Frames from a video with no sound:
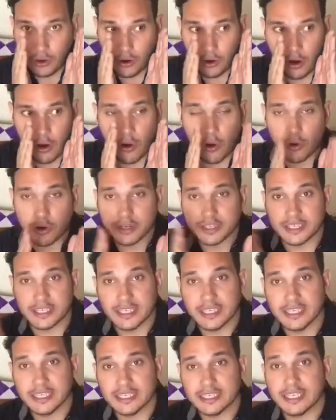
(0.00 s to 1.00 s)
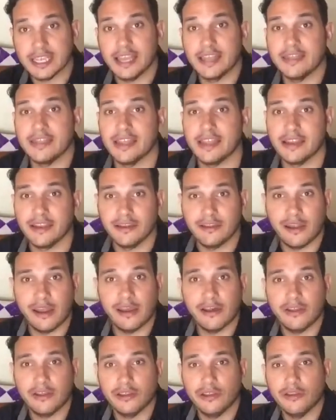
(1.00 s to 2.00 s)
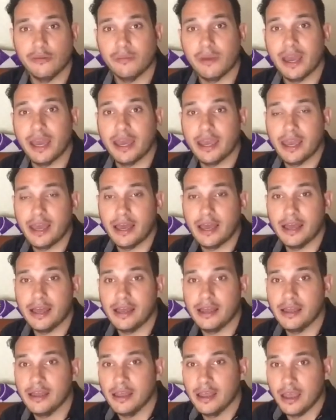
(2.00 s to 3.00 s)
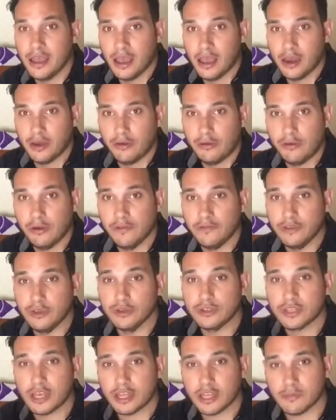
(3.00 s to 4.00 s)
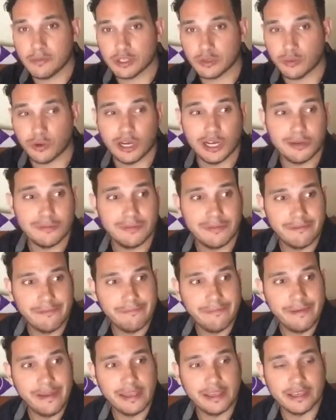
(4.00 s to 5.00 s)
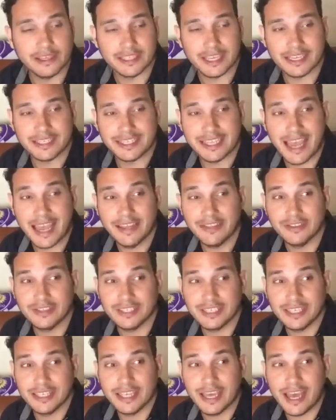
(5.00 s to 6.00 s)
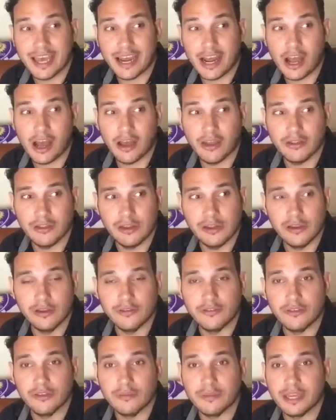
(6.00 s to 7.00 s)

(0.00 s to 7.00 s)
courses and then telling you my reviews on them as well, because I tend to see that on YouTube.